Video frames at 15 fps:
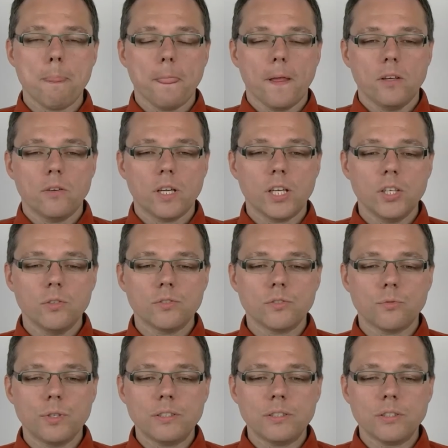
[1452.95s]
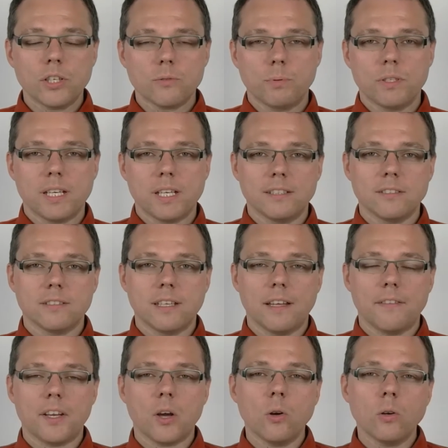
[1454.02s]
you can use a research potentiostat
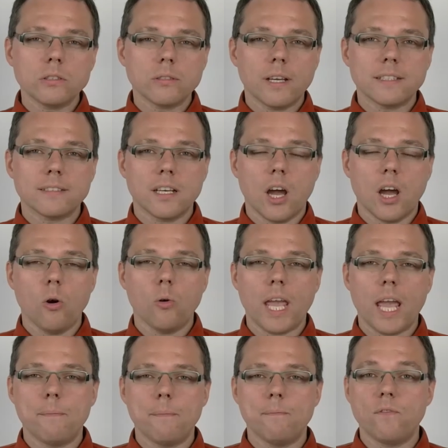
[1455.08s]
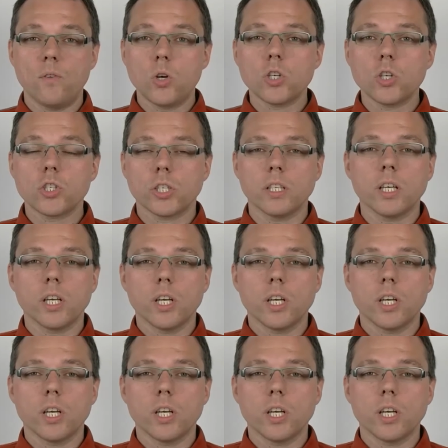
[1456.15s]
that also has an OEM version.